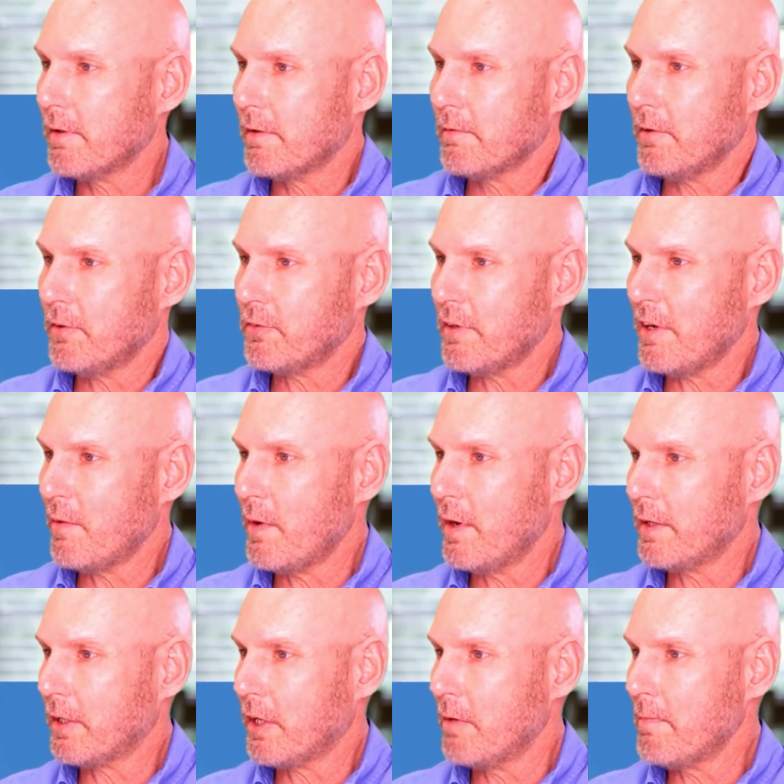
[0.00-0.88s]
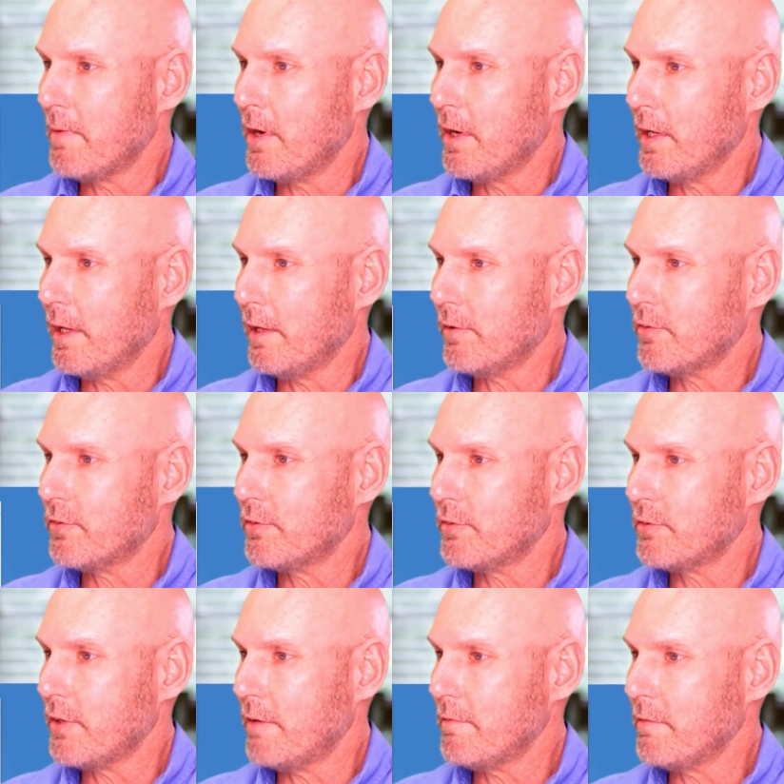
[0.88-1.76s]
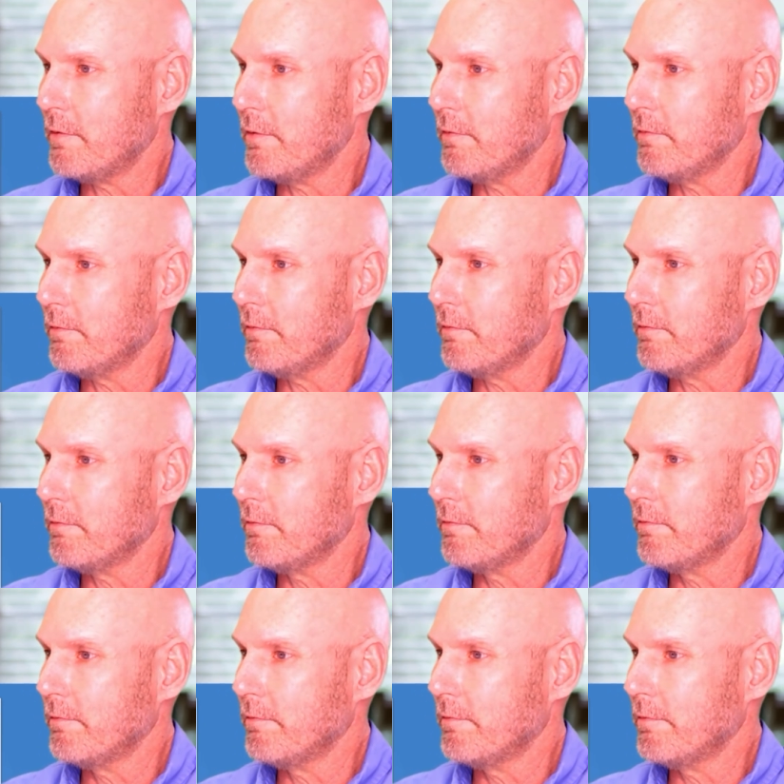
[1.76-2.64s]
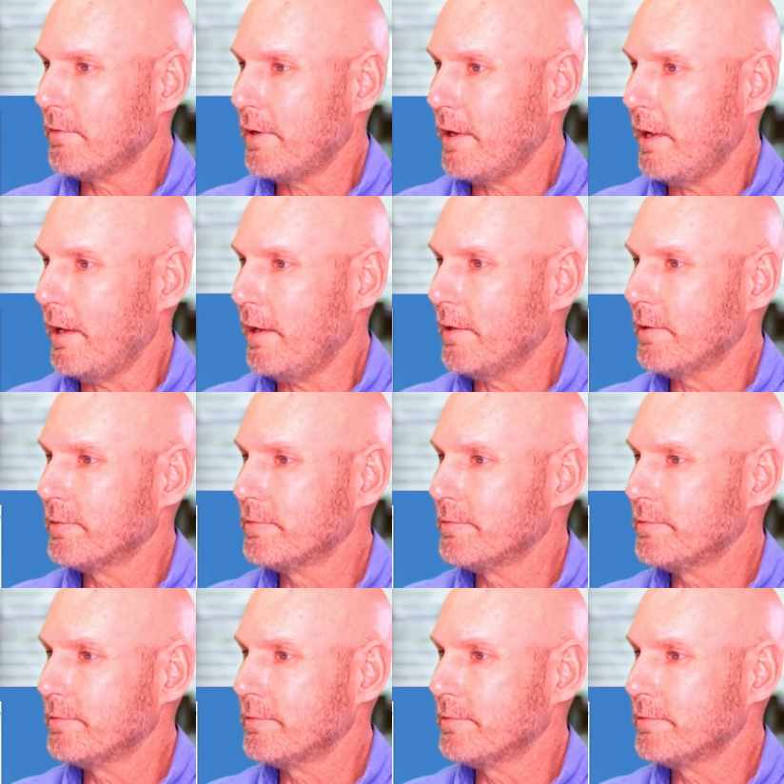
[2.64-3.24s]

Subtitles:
Let's say I want it to come on at 7:10.